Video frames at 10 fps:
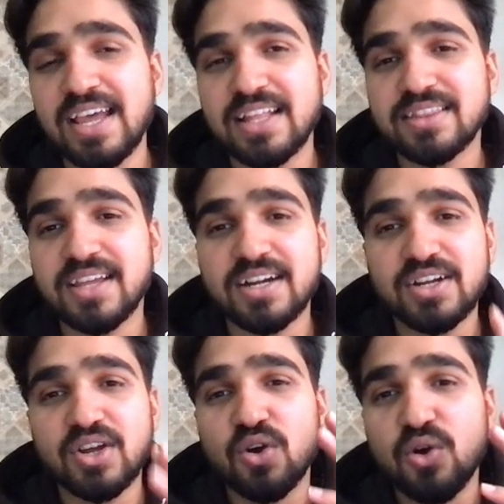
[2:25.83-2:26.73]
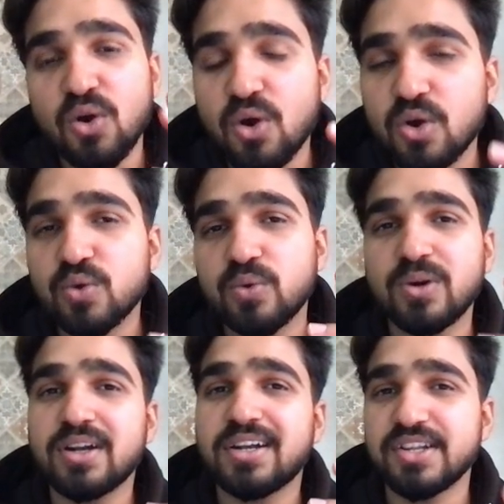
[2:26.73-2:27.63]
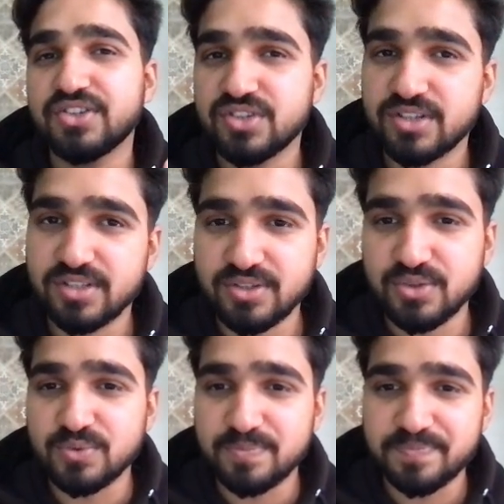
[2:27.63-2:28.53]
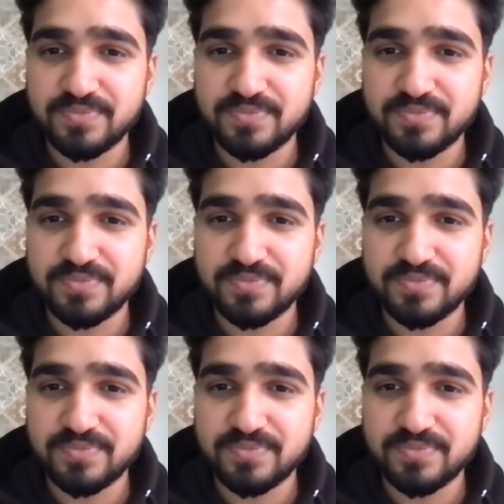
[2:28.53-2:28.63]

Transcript: That awkward tension in the room.